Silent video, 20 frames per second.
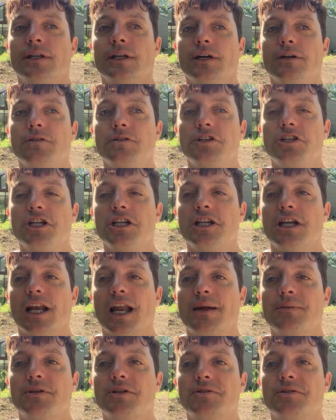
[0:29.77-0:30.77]
though she
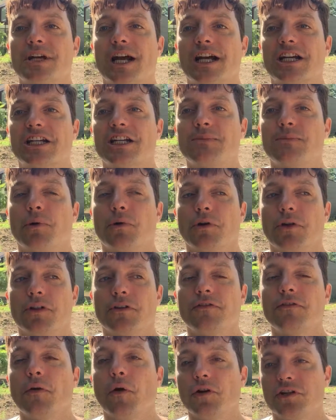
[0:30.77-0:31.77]
claimed she was actually born
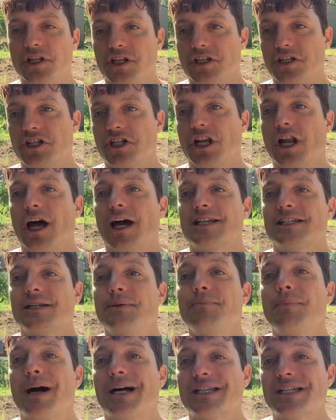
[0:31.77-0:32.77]
on the 14th of July, as
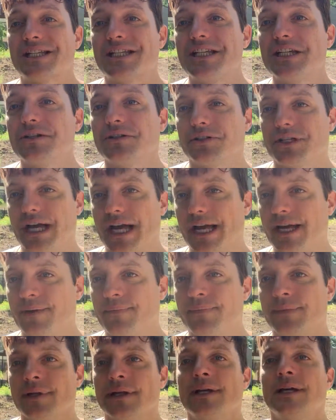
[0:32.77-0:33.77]
in Bastille Day,
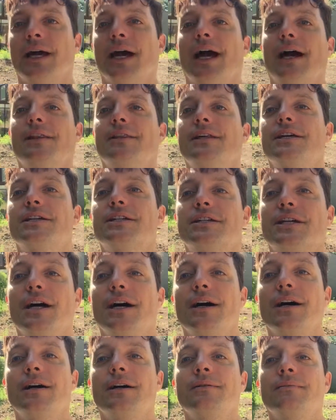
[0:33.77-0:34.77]
and this
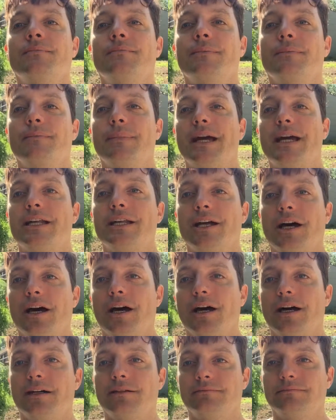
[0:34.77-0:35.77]
uh, made
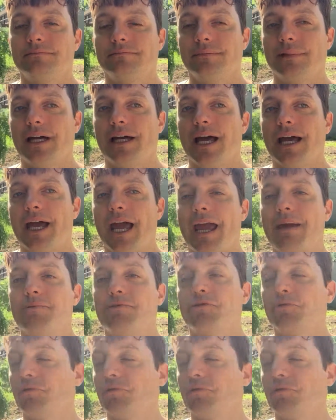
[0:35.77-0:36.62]
her aim